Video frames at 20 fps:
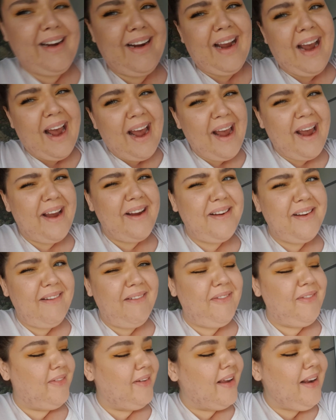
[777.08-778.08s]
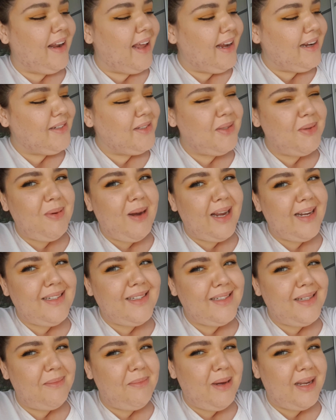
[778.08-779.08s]
kind of feel like Jouer
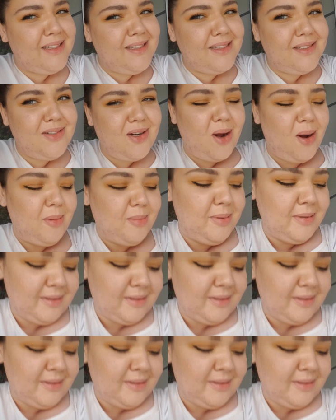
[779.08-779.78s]
did a better job.